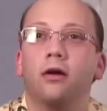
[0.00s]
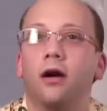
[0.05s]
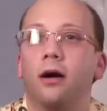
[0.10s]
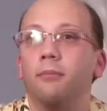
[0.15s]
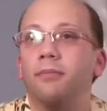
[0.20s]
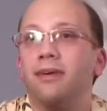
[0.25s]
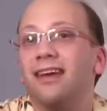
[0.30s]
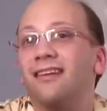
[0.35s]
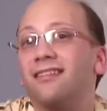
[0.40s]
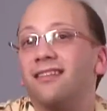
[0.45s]

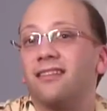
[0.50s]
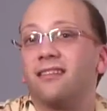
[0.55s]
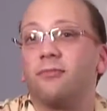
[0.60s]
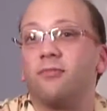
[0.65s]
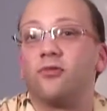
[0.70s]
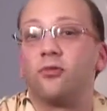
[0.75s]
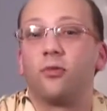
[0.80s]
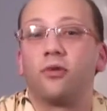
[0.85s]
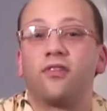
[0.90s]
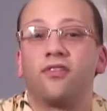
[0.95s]
I'm guessing, some
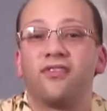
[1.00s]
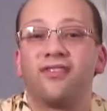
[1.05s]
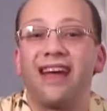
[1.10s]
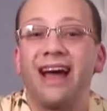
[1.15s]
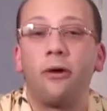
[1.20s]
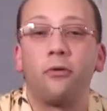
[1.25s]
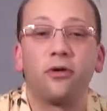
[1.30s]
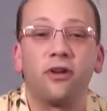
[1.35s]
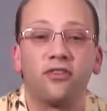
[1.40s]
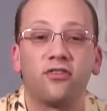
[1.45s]
sort of
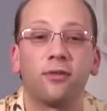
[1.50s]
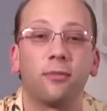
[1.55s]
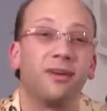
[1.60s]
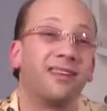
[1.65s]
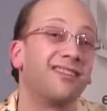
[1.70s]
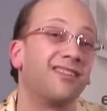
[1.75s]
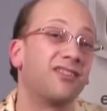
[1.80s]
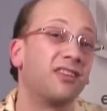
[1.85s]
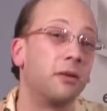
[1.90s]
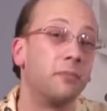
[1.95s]
sourness from it.
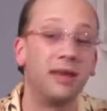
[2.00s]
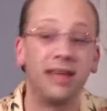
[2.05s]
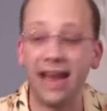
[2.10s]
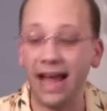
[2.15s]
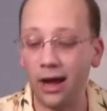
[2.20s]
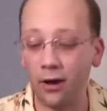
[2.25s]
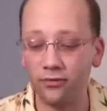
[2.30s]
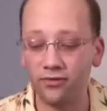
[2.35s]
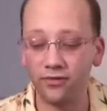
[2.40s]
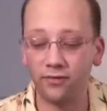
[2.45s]
There's going to be an
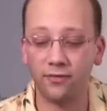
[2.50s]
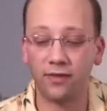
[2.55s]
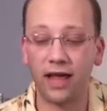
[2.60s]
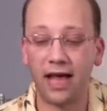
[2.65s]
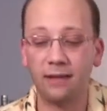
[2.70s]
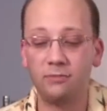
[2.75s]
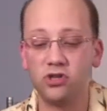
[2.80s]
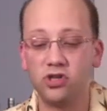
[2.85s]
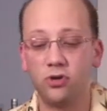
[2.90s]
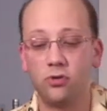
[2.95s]
ounce of
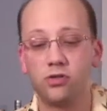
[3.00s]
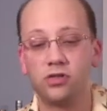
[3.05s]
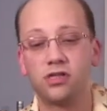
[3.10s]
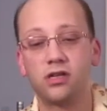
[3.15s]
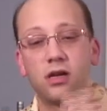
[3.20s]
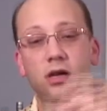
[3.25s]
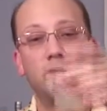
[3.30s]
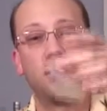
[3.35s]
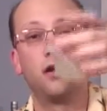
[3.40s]
lime juice.